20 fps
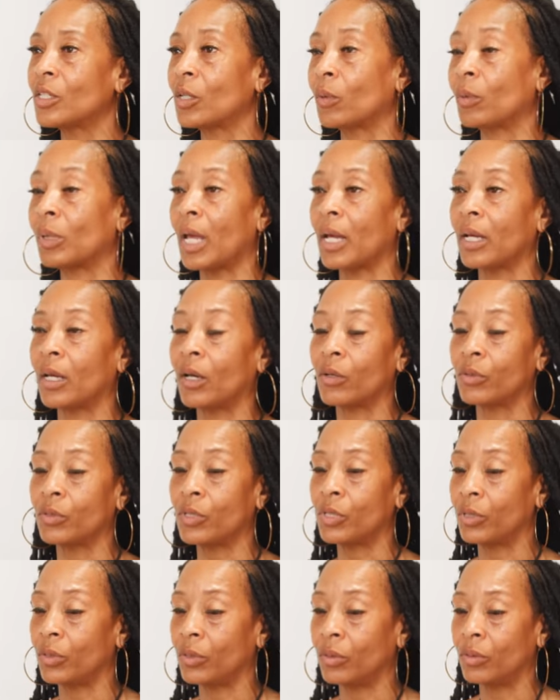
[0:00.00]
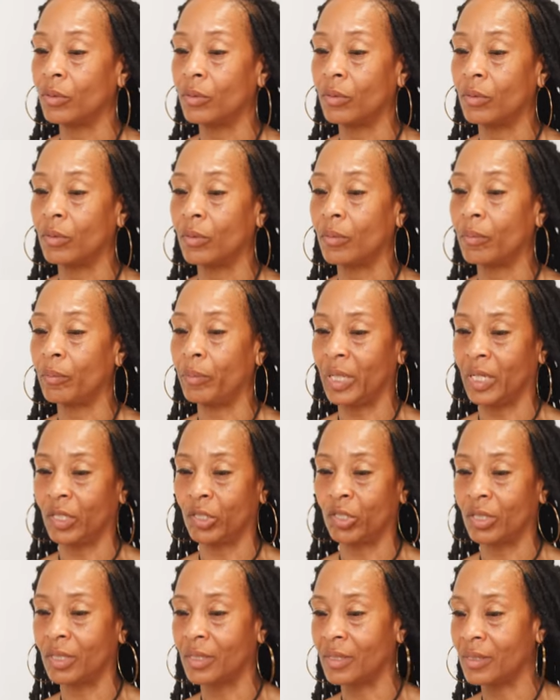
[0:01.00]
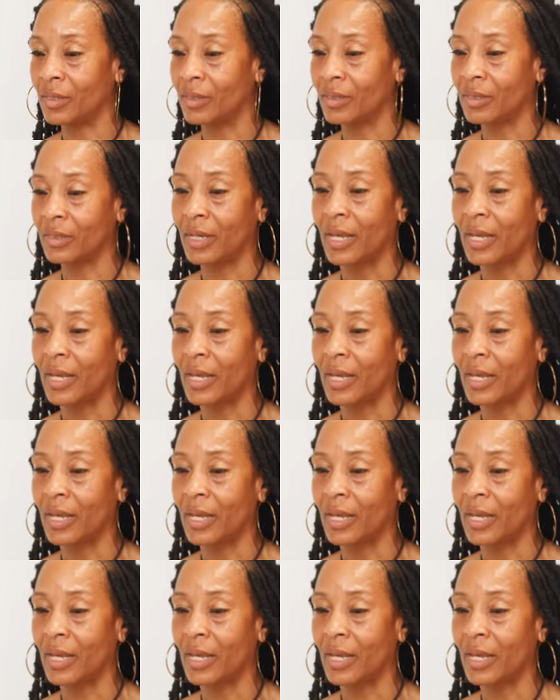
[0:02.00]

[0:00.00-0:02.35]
So when I go to beaches